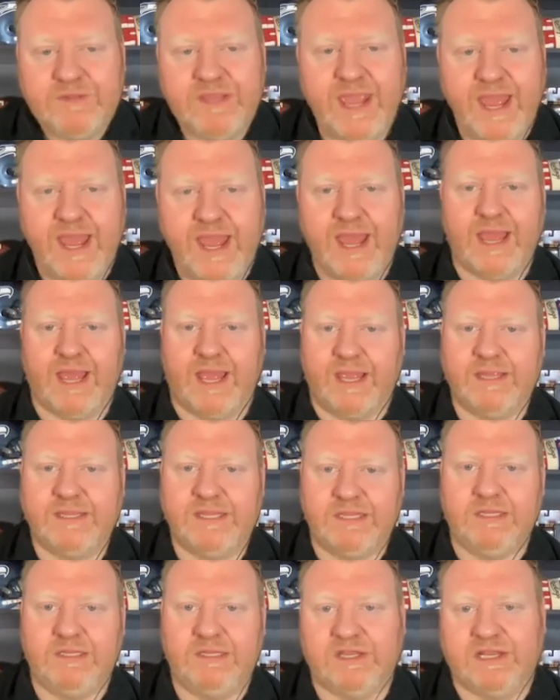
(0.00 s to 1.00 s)
you can
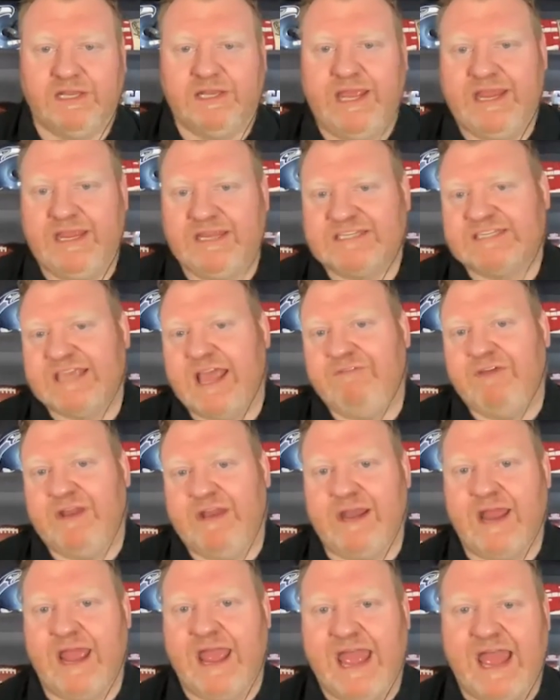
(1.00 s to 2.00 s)
lay like
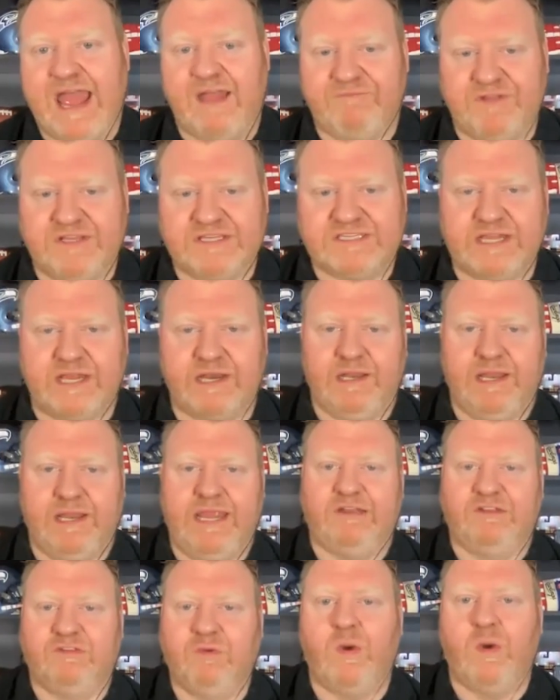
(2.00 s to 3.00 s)
7.5 instead of
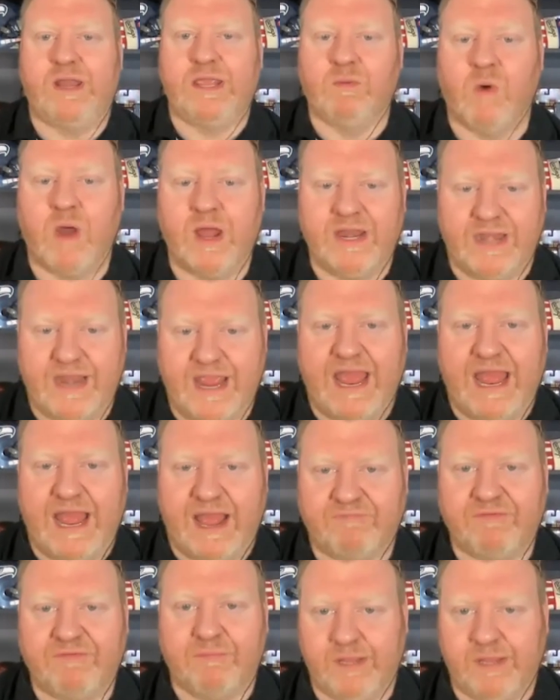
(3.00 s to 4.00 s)
laying
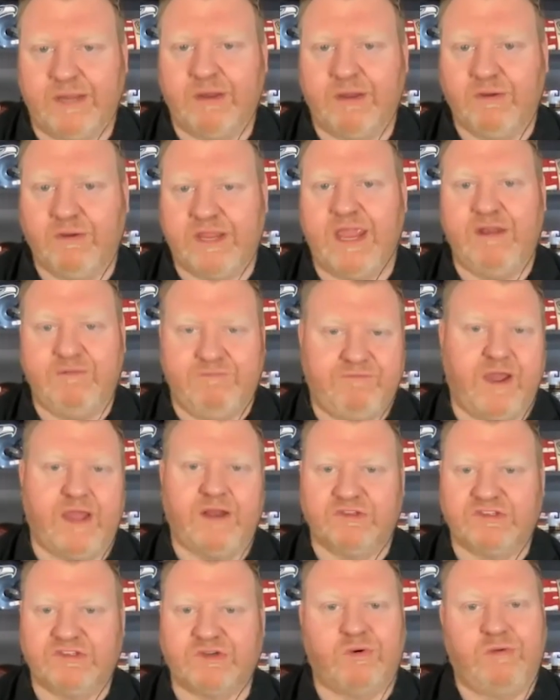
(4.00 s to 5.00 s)
21.5. I'm like, okay, and
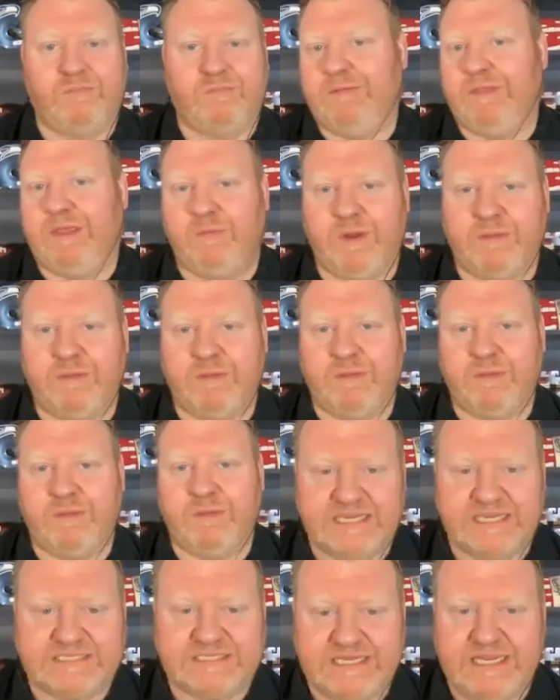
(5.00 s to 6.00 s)
final score, maybe they win by
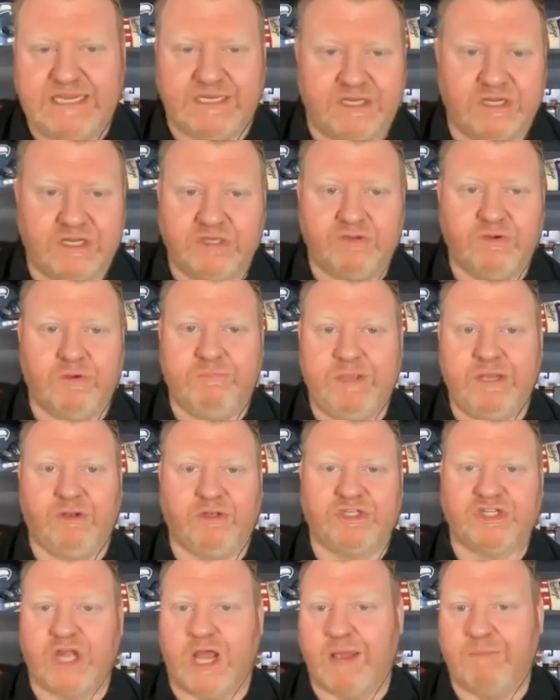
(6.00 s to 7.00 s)
16. You could do a
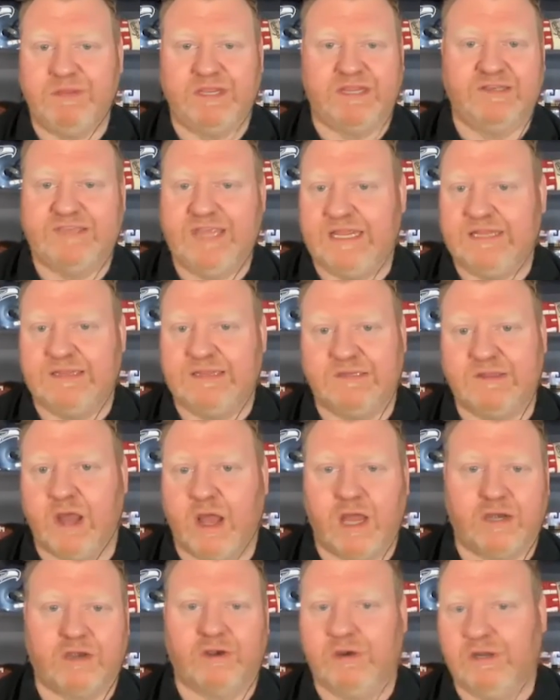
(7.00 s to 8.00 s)
middle job. You could take the
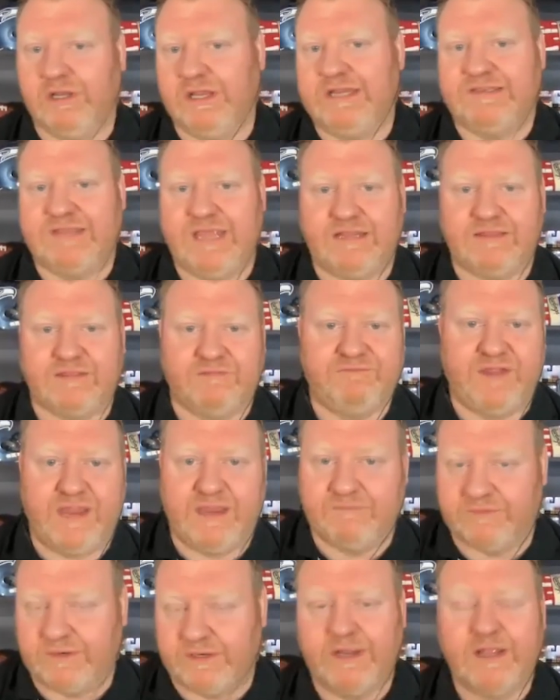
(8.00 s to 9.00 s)
dog early, take the
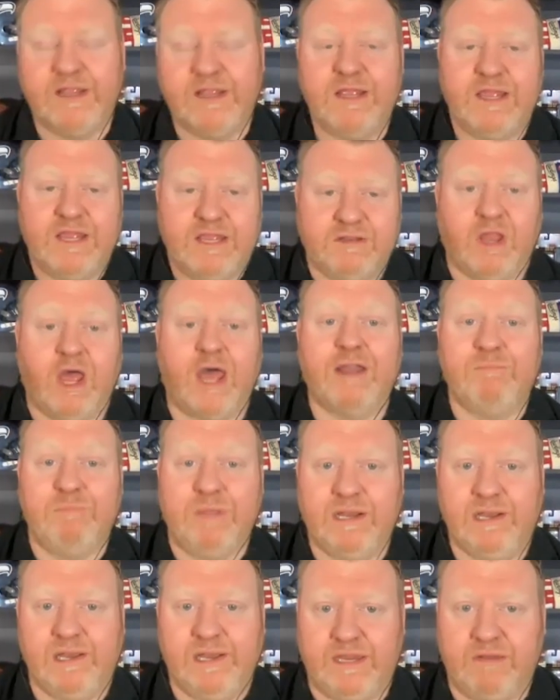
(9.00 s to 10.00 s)
favorite. A lot of
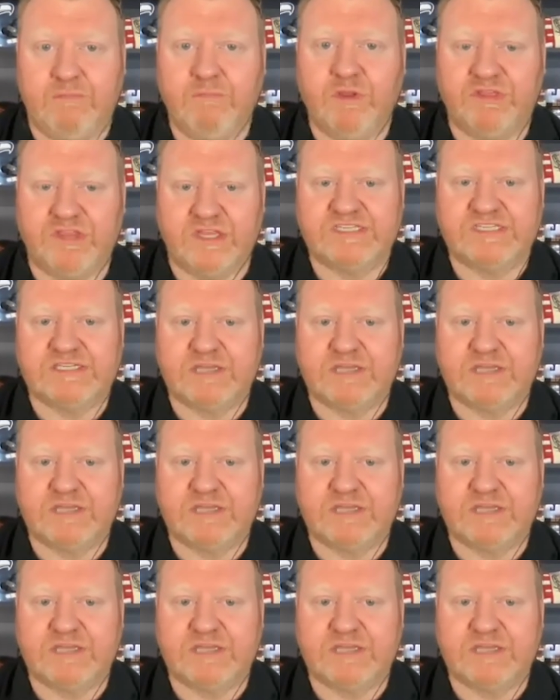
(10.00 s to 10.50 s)
middling with this